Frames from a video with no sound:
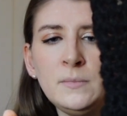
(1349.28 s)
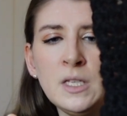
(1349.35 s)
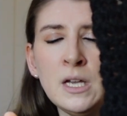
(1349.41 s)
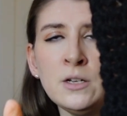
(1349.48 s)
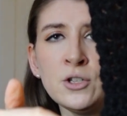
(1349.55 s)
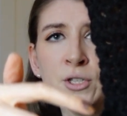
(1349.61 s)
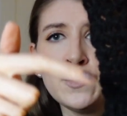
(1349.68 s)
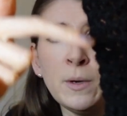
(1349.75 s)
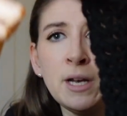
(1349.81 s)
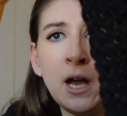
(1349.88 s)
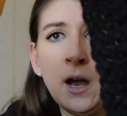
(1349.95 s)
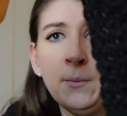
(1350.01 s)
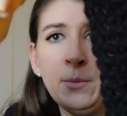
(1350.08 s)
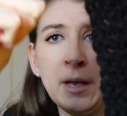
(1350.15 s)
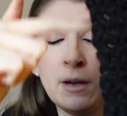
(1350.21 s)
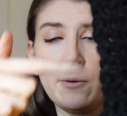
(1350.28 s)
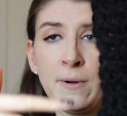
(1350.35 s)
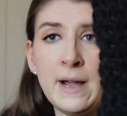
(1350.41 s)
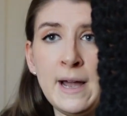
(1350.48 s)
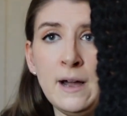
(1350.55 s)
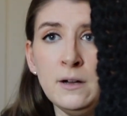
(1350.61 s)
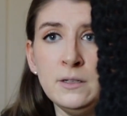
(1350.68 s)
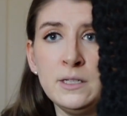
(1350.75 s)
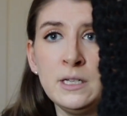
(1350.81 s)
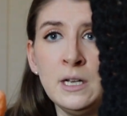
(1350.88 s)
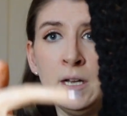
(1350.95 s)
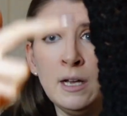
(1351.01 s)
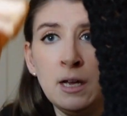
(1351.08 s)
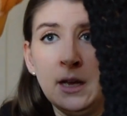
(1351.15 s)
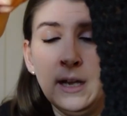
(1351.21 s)
and just went up and around
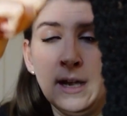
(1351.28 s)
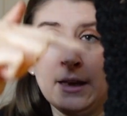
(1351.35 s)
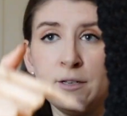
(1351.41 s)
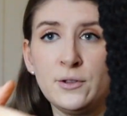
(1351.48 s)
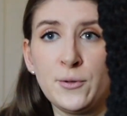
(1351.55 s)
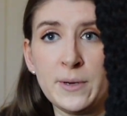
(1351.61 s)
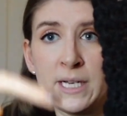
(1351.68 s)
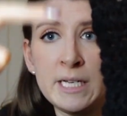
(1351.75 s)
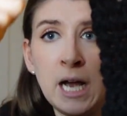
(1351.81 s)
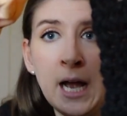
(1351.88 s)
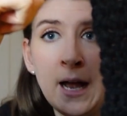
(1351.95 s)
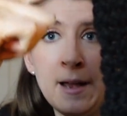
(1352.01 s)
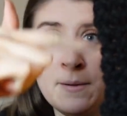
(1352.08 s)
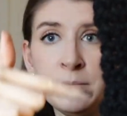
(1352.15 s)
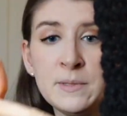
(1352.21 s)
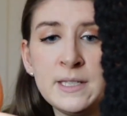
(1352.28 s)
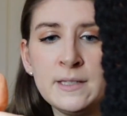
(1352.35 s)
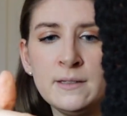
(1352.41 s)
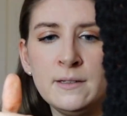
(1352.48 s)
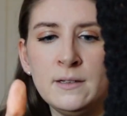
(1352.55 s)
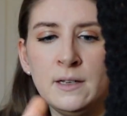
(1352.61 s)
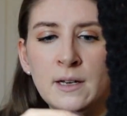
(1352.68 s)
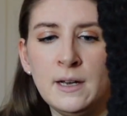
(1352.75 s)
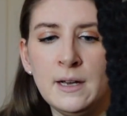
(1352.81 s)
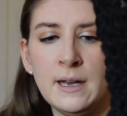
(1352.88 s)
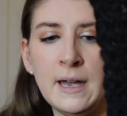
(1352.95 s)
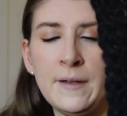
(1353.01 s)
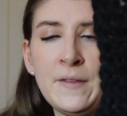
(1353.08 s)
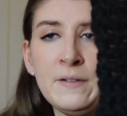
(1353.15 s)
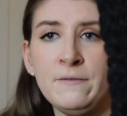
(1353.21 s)
3 times
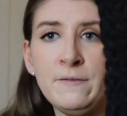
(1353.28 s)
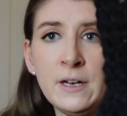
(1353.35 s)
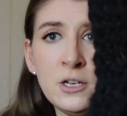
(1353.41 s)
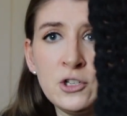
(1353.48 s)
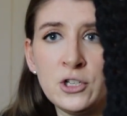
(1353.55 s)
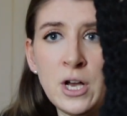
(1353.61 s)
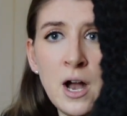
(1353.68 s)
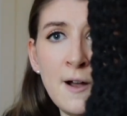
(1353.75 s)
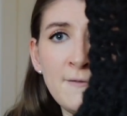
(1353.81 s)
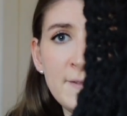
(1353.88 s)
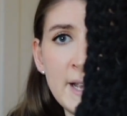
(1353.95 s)
and then finished off